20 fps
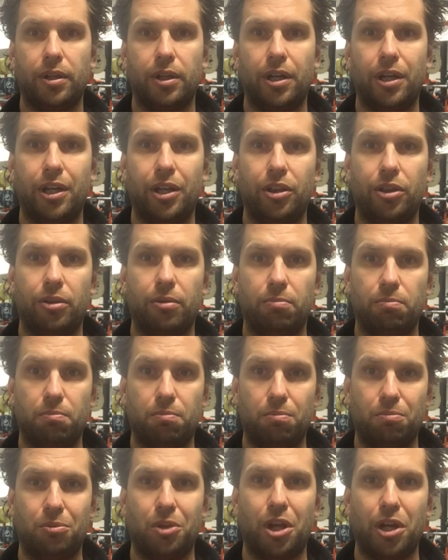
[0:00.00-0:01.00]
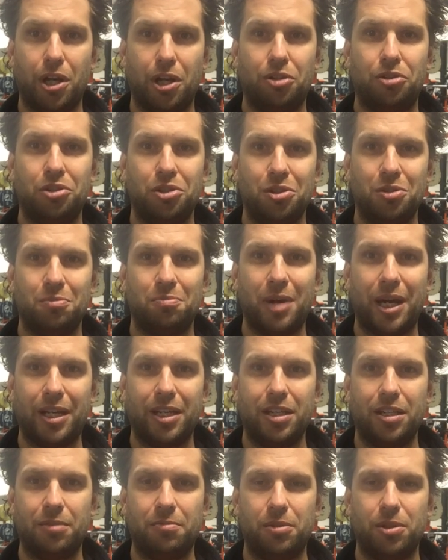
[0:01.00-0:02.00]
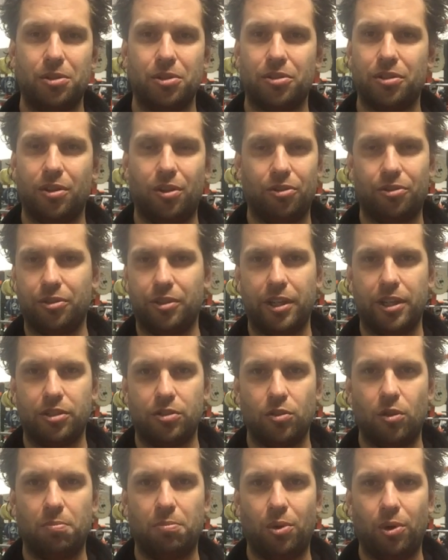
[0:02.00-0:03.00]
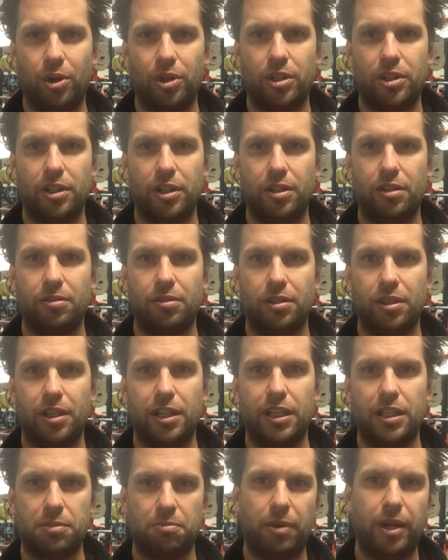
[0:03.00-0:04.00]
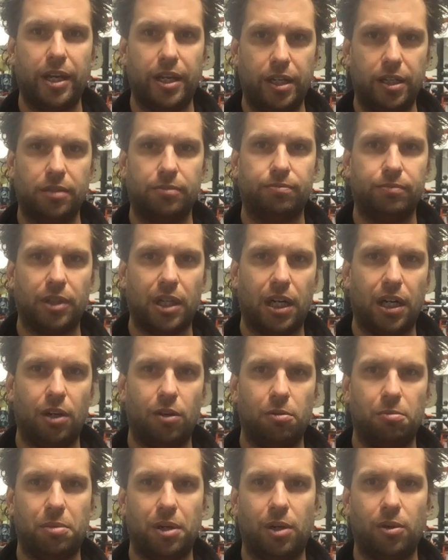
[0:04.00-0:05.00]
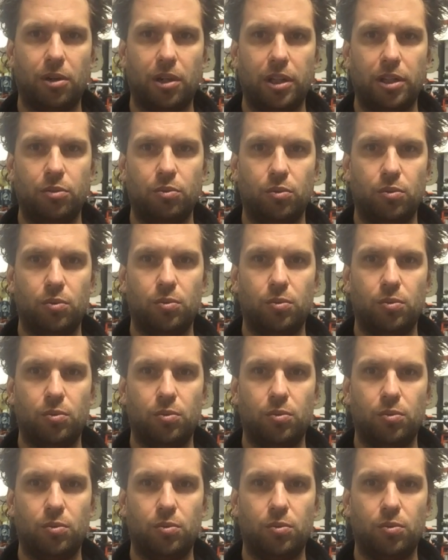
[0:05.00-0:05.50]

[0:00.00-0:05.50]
And then I'll see you back here, because also there's no point in explaining how a power clean